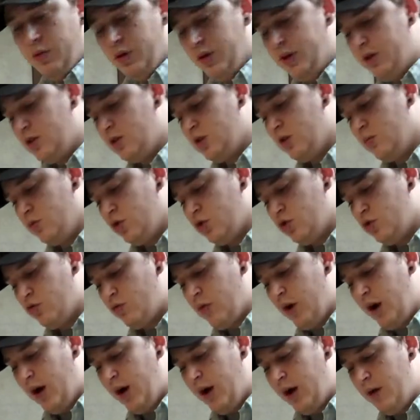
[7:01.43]
Please
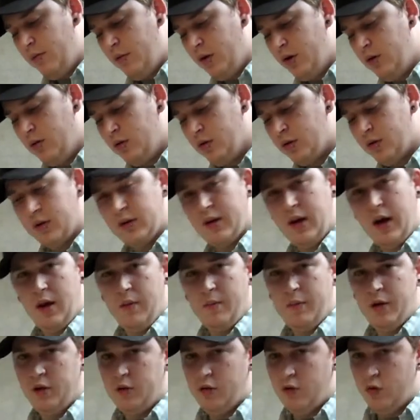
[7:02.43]
subscribe,
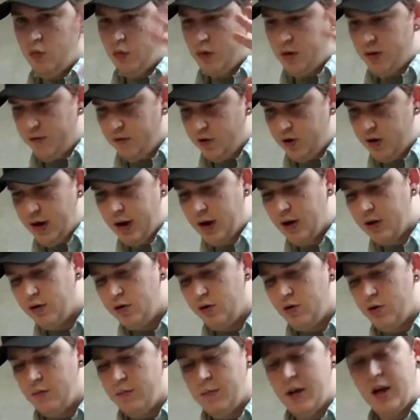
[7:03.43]
comment, do whatever you got to
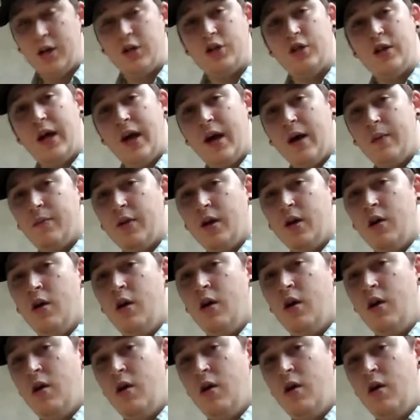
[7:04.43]
do that makes you happy.